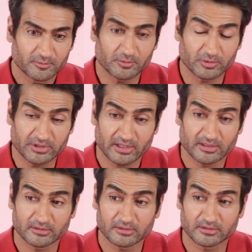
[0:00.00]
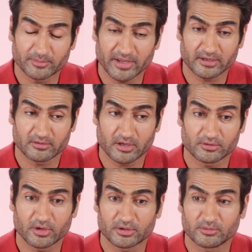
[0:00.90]
we would tell the
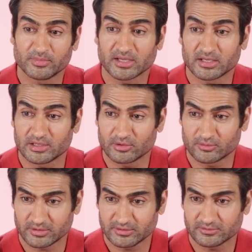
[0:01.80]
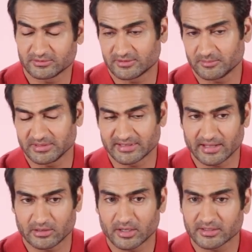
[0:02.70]
background not to make any noise because there'd be
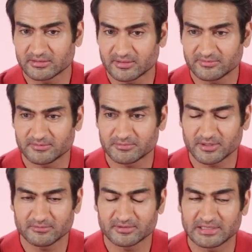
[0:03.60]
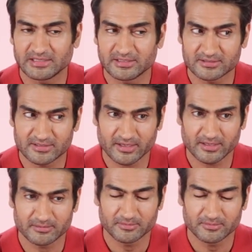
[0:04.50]
dialogue and stuff sometimes, and each time